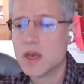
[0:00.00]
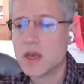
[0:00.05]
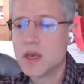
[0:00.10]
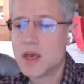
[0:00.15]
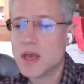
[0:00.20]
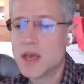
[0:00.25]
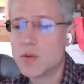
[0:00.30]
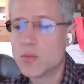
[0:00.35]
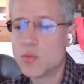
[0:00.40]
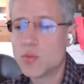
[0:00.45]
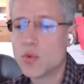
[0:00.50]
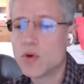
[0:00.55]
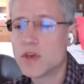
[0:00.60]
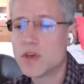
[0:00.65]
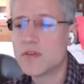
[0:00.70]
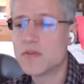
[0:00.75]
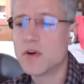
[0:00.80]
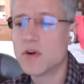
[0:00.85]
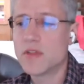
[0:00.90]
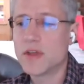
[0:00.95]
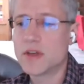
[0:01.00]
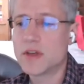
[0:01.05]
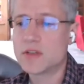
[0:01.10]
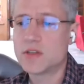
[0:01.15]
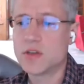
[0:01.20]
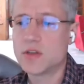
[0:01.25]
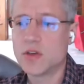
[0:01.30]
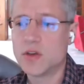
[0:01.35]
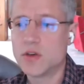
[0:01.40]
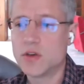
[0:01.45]
And we'll give all that
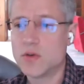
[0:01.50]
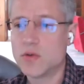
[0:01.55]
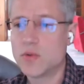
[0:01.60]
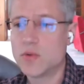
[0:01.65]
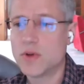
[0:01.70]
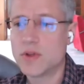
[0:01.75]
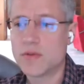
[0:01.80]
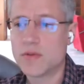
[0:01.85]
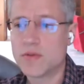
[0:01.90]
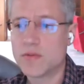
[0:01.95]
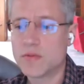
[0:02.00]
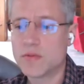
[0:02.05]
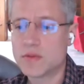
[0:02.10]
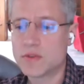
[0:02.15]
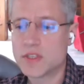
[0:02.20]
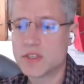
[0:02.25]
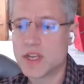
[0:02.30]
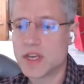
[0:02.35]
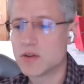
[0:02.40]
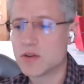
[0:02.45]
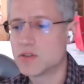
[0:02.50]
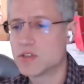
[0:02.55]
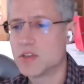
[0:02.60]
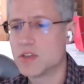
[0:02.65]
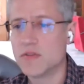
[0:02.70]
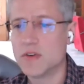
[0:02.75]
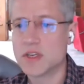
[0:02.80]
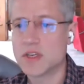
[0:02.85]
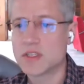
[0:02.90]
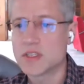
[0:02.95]
to you with standard
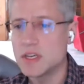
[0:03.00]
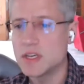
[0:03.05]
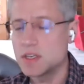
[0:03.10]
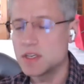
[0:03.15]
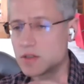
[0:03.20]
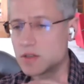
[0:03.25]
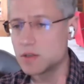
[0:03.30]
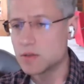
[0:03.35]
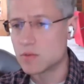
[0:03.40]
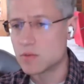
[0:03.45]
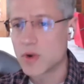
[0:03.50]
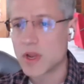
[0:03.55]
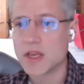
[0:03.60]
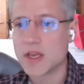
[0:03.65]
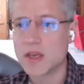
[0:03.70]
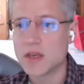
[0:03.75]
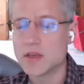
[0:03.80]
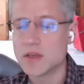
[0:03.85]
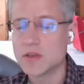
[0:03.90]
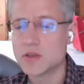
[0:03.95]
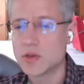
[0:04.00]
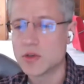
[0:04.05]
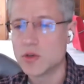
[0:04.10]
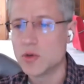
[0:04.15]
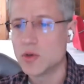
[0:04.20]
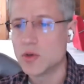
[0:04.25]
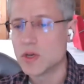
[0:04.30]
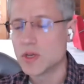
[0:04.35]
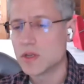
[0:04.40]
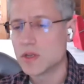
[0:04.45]
CVSS rankings, so you
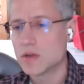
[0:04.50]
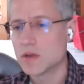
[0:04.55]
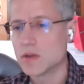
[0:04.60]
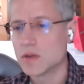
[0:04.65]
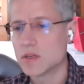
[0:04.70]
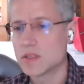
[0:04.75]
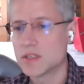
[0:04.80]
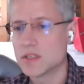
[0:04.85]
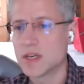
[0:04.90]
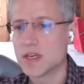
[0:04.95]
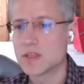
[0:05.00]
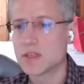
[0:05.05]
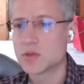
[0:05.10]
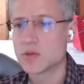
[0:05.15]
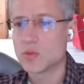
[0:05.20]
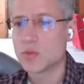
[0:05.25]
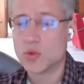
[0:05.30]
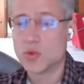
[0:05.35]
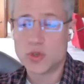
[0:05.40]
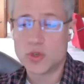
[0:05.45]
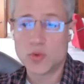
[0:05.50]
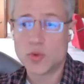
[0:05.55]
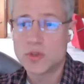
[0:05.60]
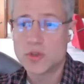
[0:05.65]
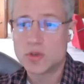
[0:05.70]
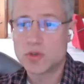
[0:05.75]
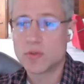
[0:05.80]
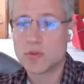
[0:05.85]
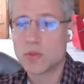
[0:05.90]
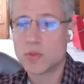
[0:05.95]
can assess which
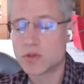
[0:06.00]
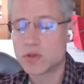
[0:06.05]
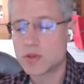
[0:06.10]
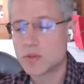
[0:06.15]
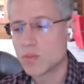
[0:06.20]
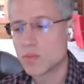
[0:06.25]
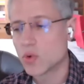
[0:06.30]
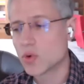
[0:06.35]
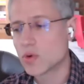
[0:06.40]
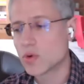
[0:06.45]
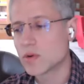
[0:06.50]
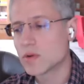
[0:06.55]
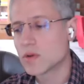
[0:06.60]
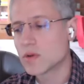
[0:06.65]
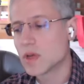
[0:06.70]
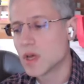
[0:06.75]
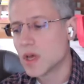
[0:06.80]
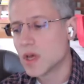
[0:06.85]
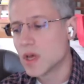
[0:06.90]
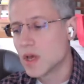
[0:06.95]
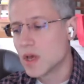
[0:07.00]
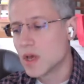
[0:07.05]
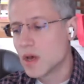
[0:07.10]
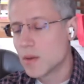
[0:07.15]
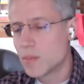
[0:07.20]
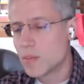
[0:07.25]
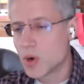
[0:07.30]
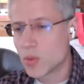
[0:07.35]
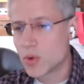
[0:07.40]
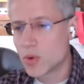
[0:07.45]
ones are the most important.
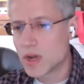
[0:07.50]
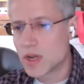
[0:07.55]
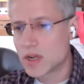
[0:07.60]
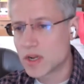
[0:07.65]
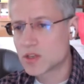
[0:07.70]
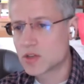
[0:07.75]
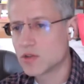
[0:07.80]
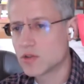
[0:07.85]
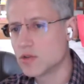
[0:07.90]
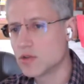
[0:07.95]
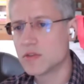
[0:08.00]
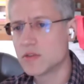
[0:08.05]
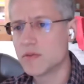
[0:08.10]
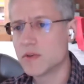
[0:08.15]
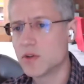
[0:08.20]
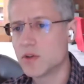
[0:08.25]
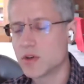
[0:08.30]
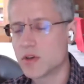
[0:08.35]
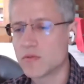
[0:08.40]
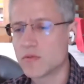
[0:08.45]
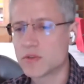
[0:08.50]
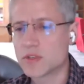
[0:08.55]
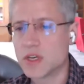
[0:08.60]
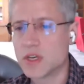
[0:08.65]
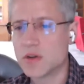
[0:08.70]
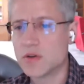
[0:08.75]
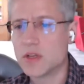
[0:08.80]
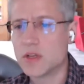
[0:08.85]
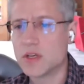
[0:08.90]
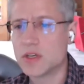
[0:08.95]
But we're not exclusively looking for
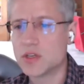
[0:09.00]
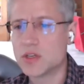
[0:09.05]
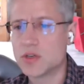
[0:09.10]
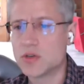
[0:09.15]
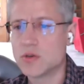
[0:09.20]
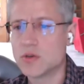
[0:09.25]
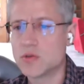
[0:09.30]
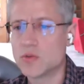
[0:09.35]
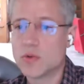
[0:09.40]
security issues.